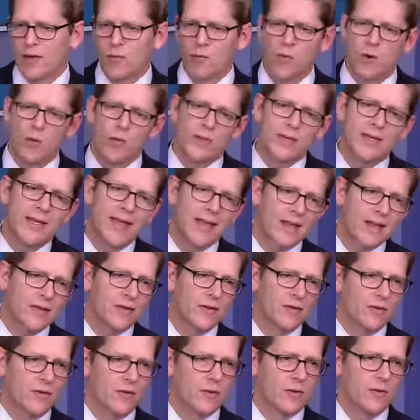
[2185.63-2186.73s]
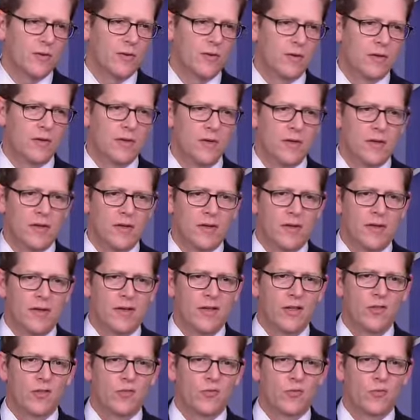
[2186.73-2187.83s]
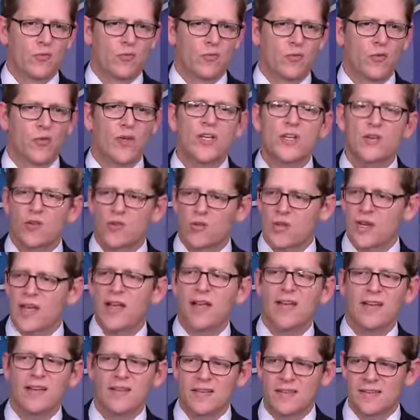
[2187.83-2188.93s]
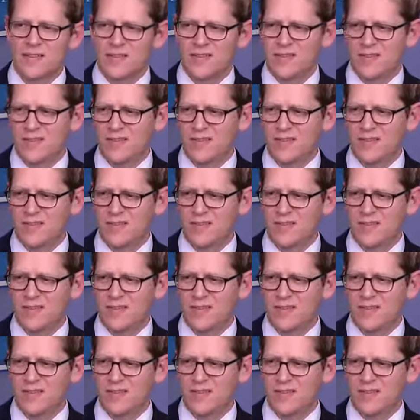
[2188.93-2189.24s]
And what we can't do is recreate